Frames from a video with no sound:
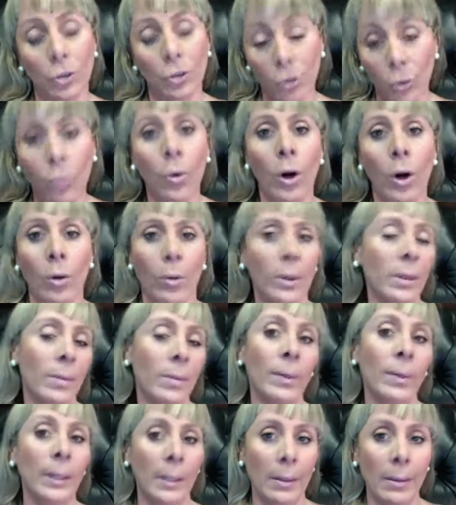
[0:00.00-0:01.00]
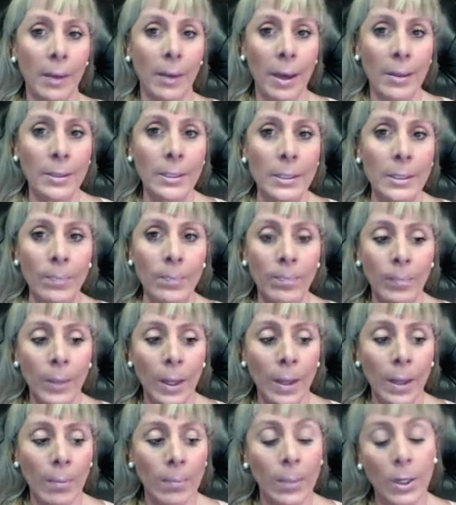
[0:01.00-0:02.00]
to work with the meridians
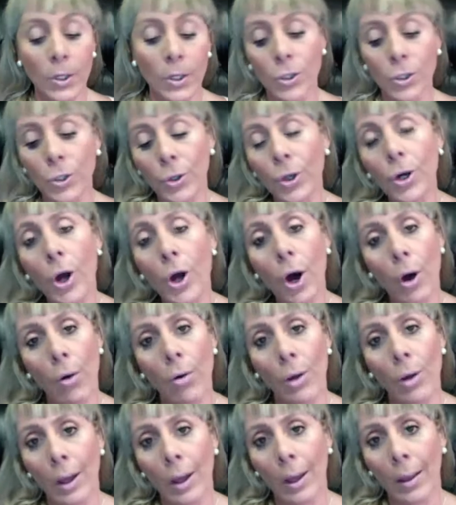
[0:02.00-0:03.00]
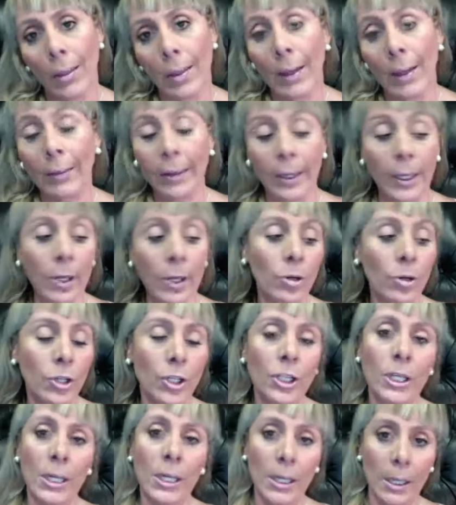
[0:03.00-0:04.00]
because you know that he or
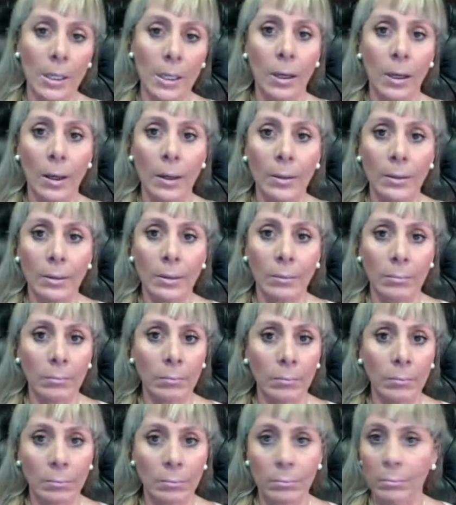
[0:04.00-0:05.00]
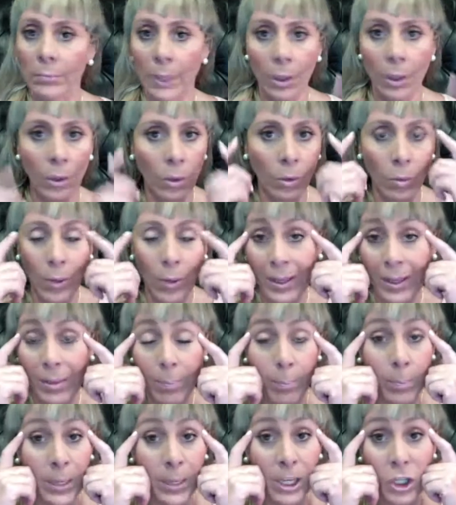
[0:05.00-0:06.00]
she needed, with the
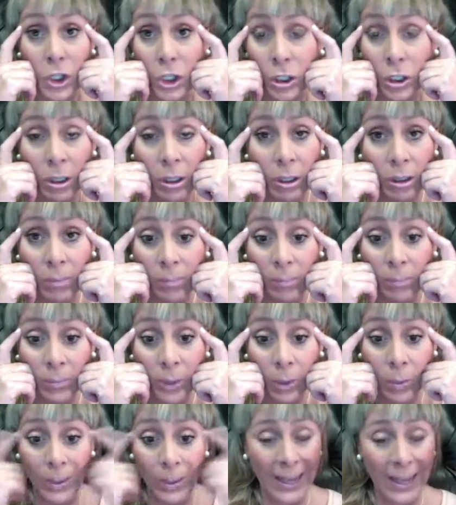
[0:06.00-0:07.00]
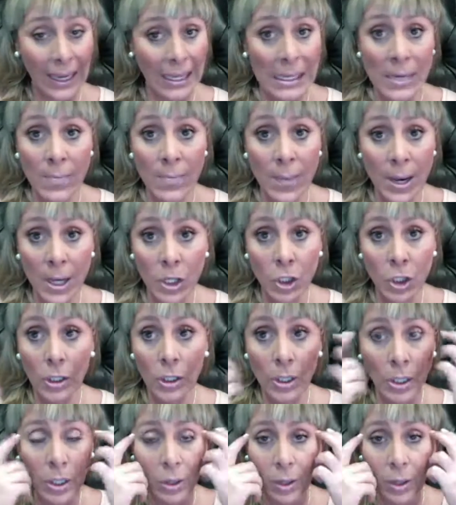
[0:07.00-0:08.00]
picture, with the image
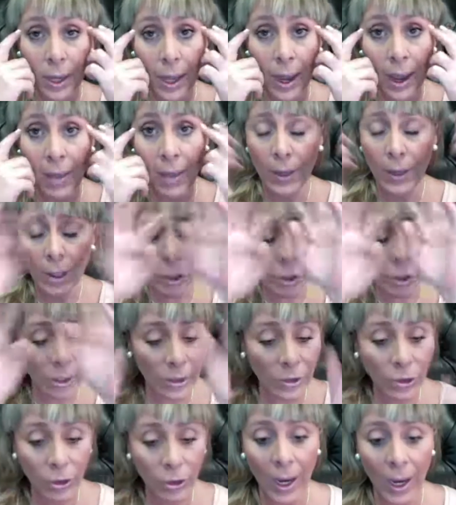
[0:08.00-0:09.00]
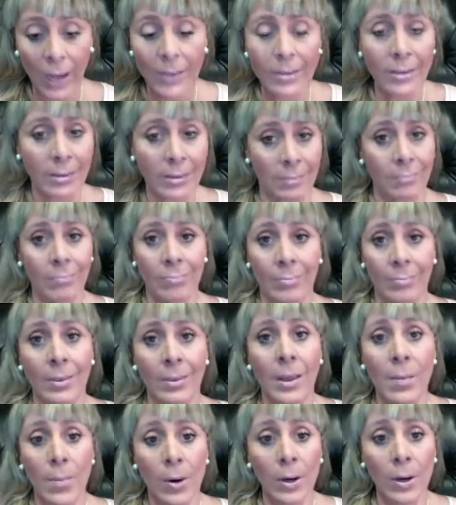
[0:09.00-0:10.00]
in your head, you can trace
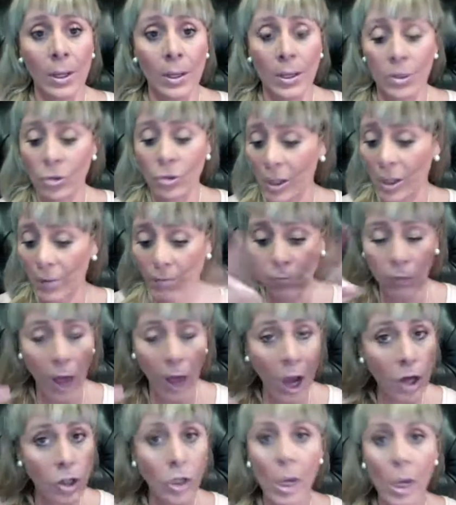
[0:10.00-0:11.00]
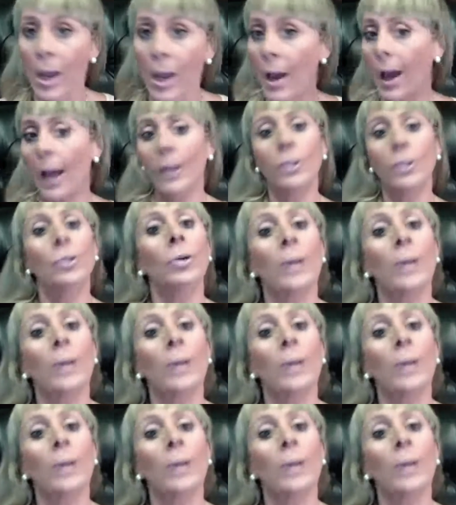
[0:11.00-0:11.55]
the meridians. You can flush and you